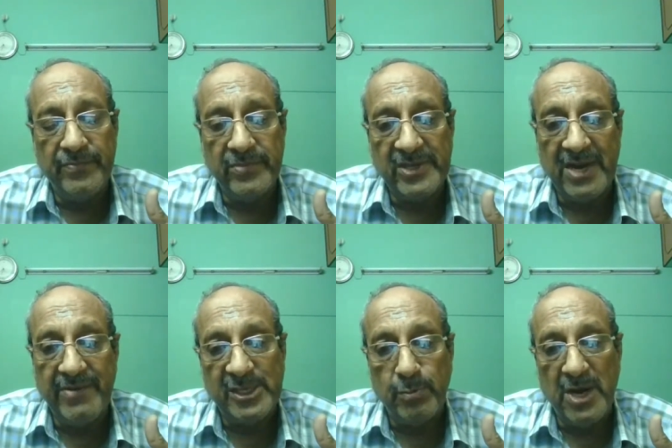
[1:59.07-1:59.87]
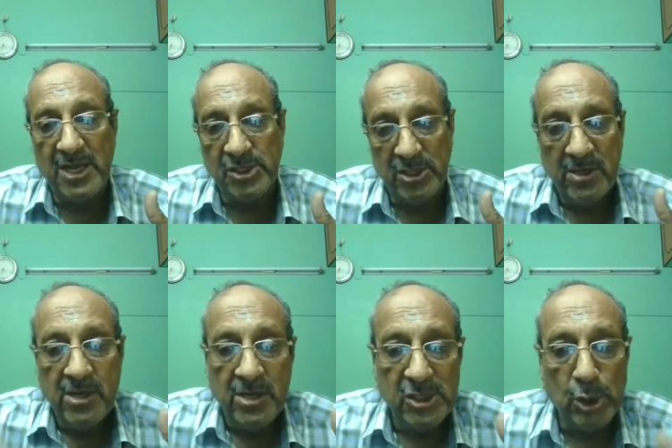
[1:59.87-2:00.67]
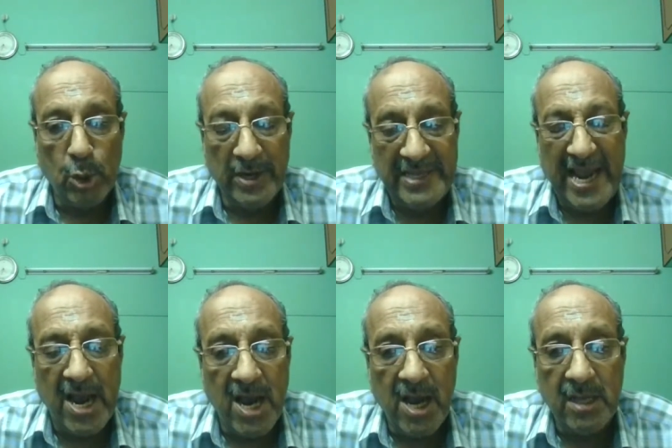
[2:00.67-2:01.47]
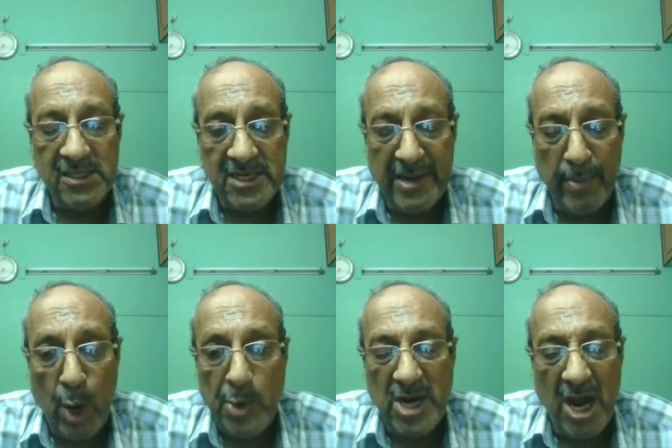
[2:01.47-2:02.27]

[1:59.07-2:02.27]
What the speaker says: service branch. So they asked about